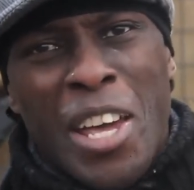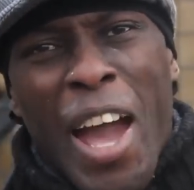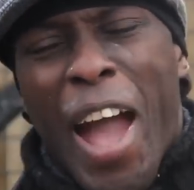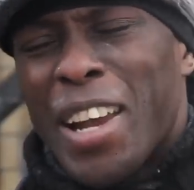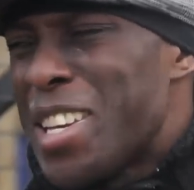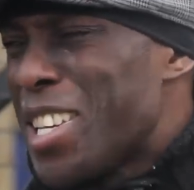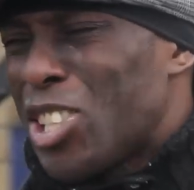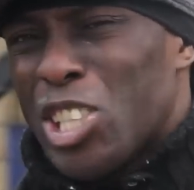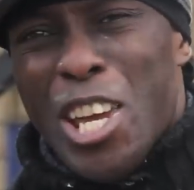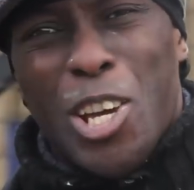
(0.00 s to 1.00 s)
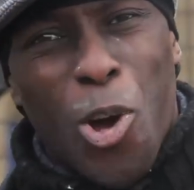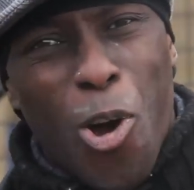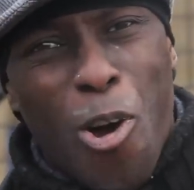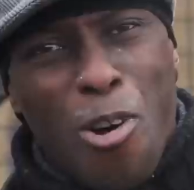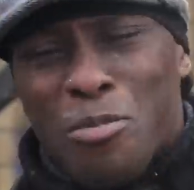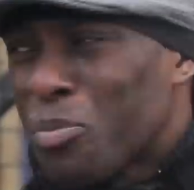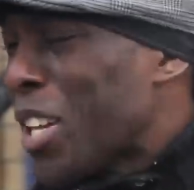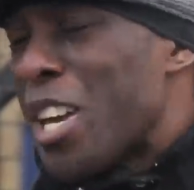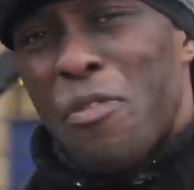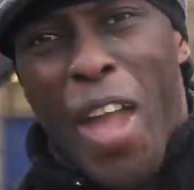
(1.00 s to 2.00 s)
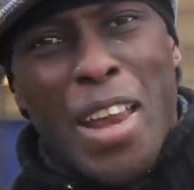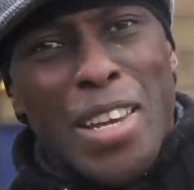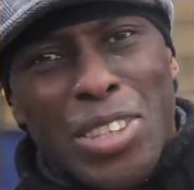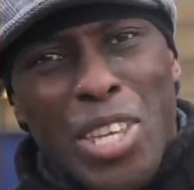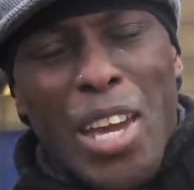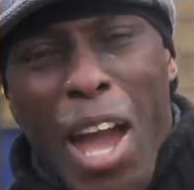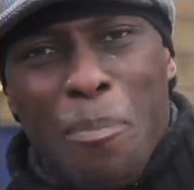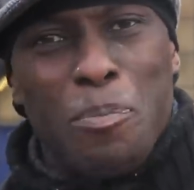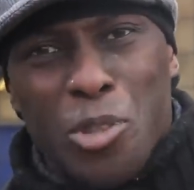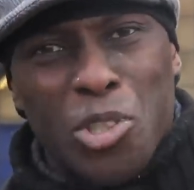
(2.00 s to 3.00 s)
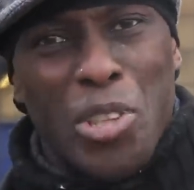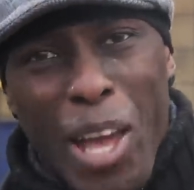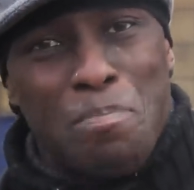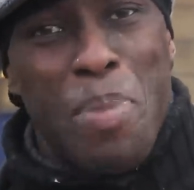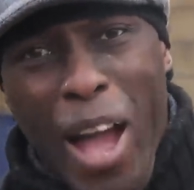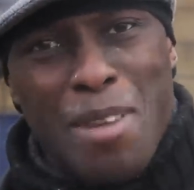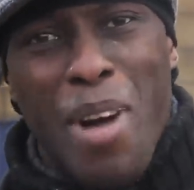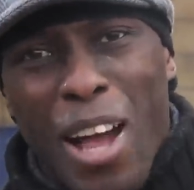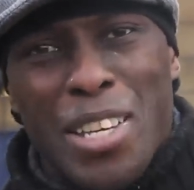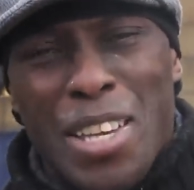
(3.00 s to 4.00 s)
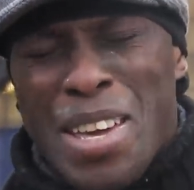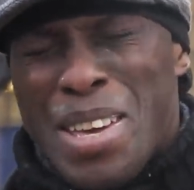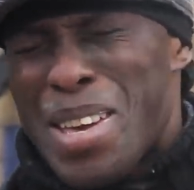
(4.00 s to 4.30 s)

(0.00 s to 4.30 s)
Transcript: And Chico, if anything happens to that buy money,